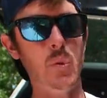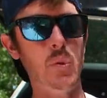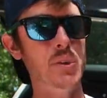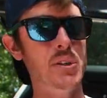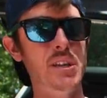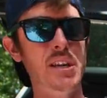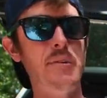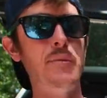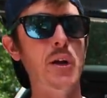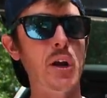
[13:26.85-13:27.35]

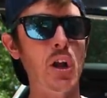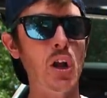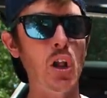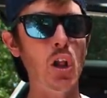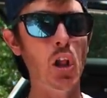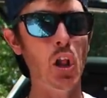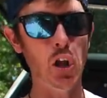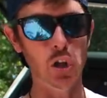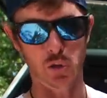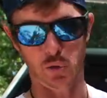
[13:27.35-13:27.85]
wasn't even
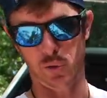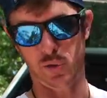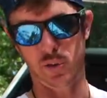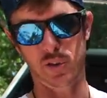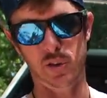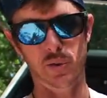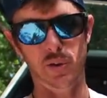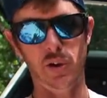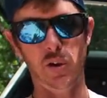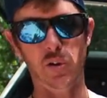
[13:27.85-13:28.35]
close
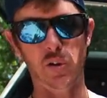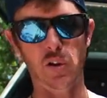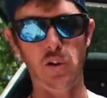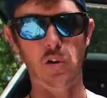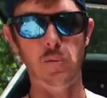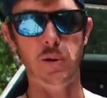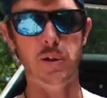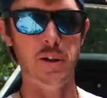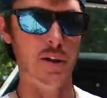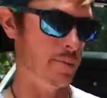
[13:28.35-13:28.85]
to an Oklahoma